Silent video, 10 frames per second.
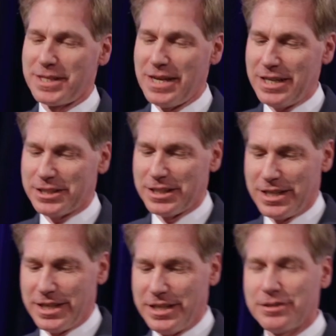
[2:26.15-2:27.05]

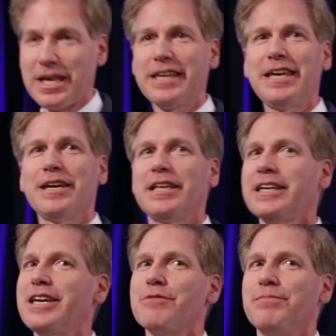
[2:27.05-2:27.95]
monoxide?" He goes, that
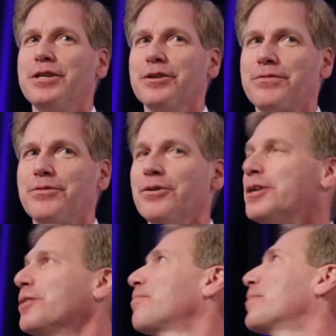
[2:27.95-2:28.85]
can't be good for
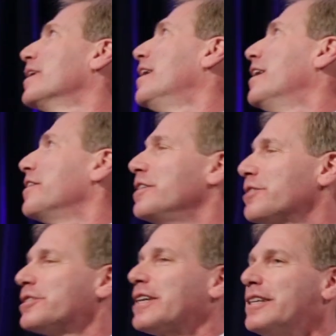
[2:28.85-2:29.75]
you. And
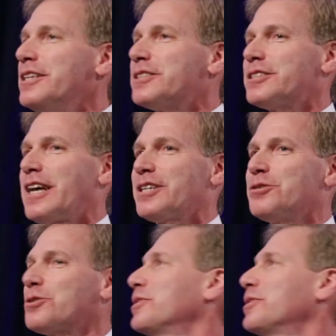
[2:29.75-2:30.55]
these are his actual